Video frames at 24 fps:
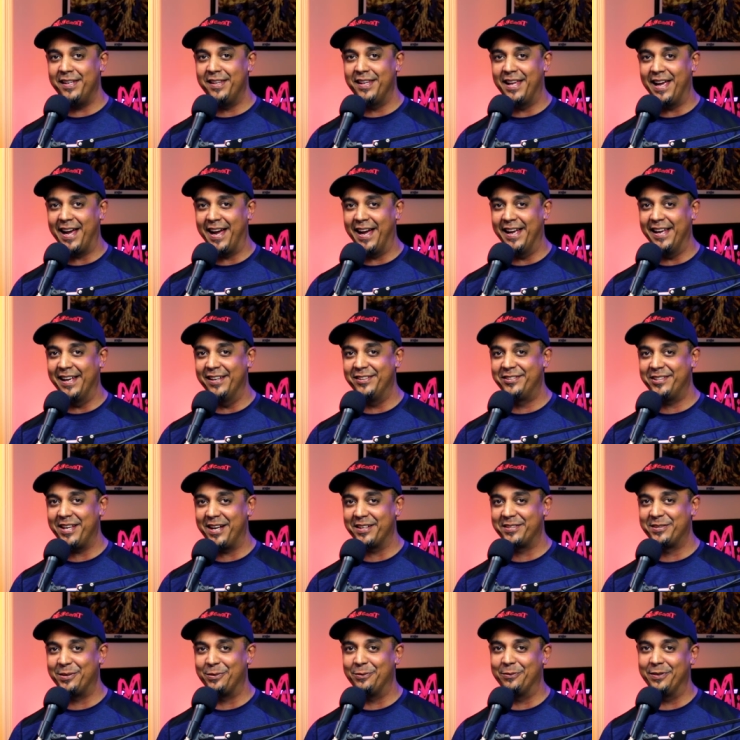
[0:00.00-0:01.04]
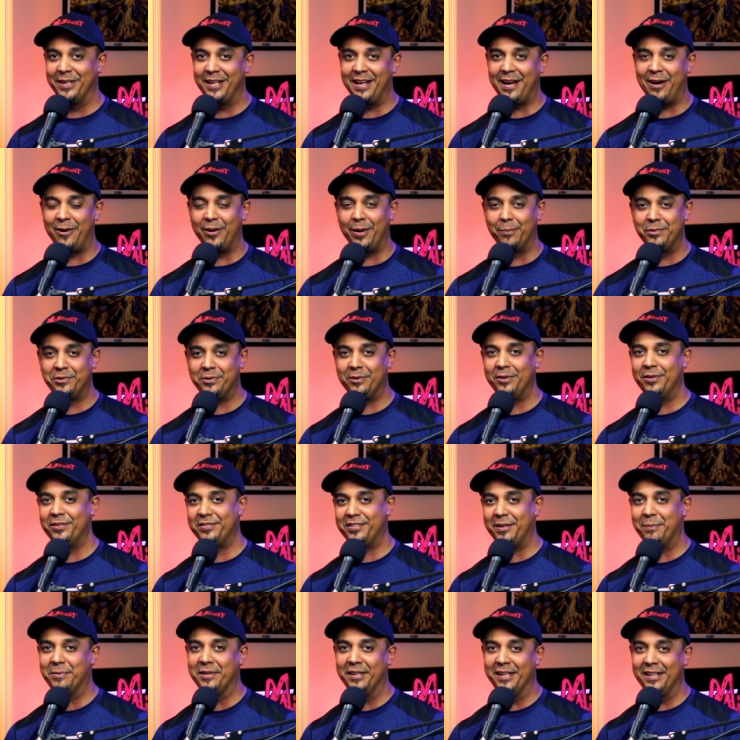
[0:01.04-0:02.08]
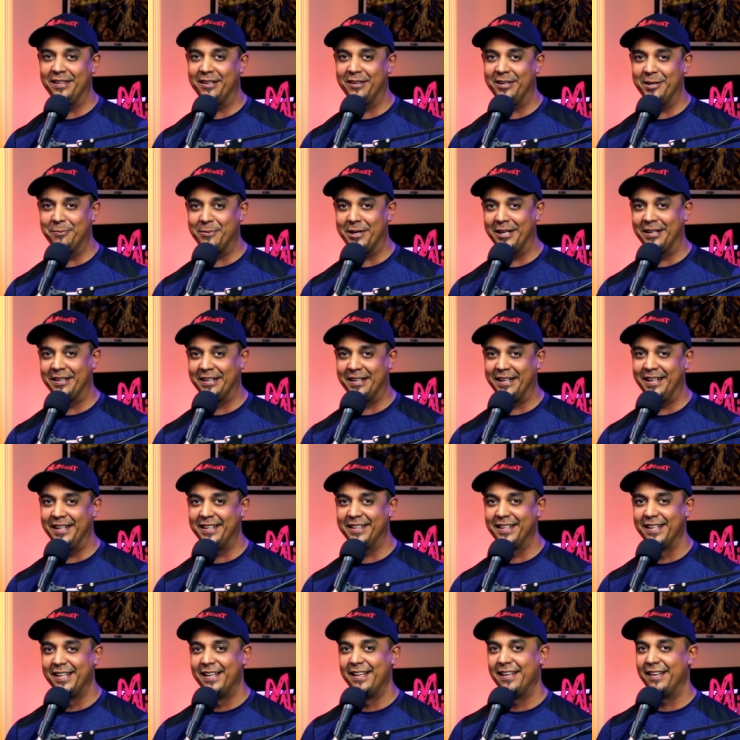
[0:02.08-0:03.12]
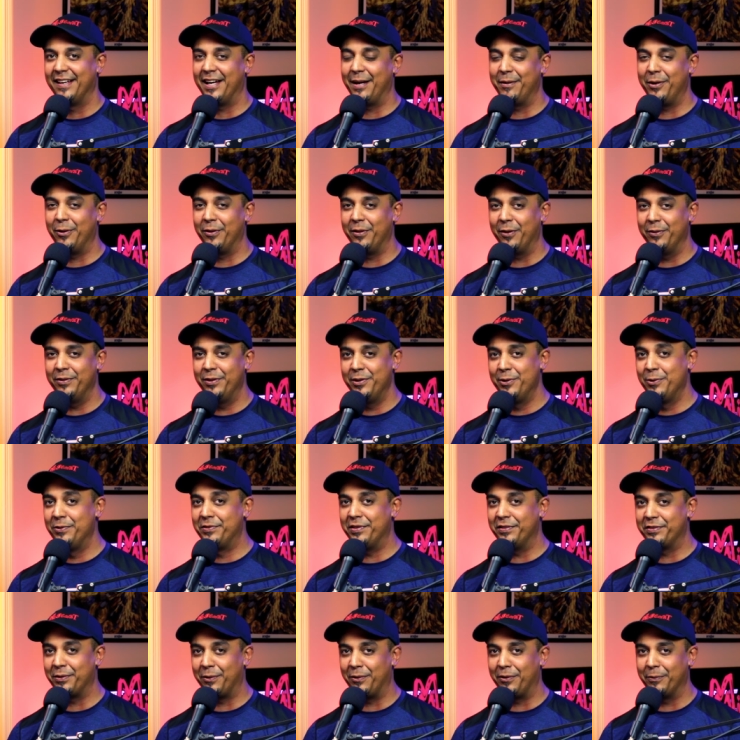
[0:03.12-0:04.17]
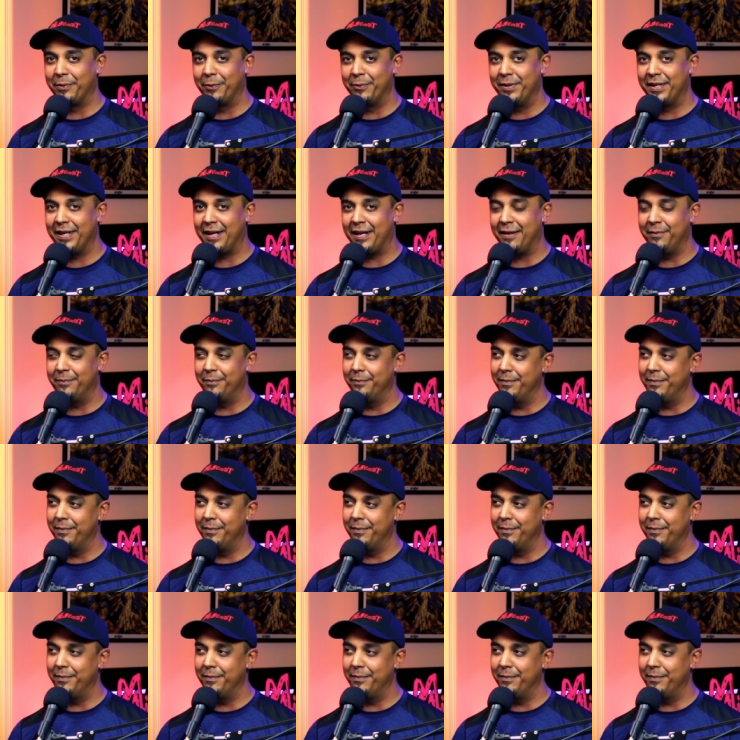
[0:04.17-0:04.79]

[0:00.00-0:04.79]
in that and check some of it out. I'm sure there's something in there you might like. I know the news is old, but we got